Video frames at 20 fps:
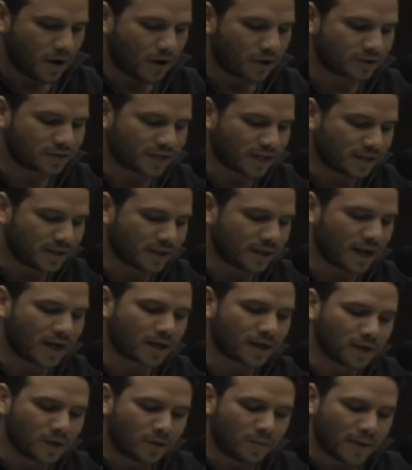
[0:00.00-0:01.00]
are sending
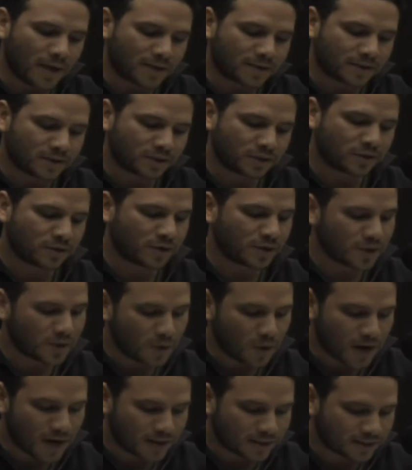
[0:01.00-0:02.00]
a clear message to the
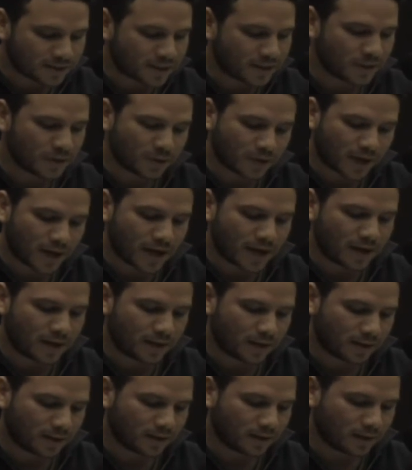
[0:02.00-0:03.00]
US, the
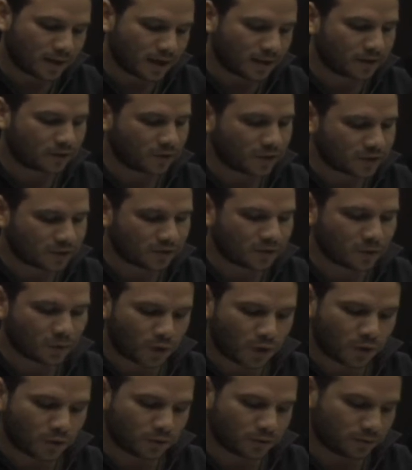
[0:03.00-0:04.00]
UK, and the rest of the
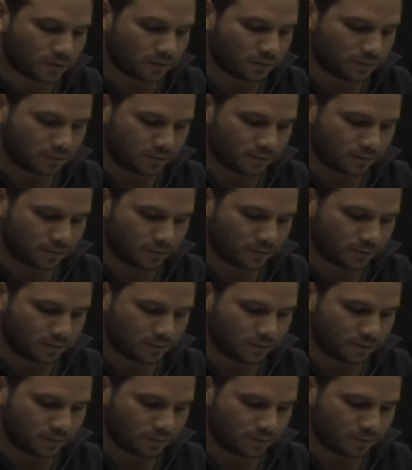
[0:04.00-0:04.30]
world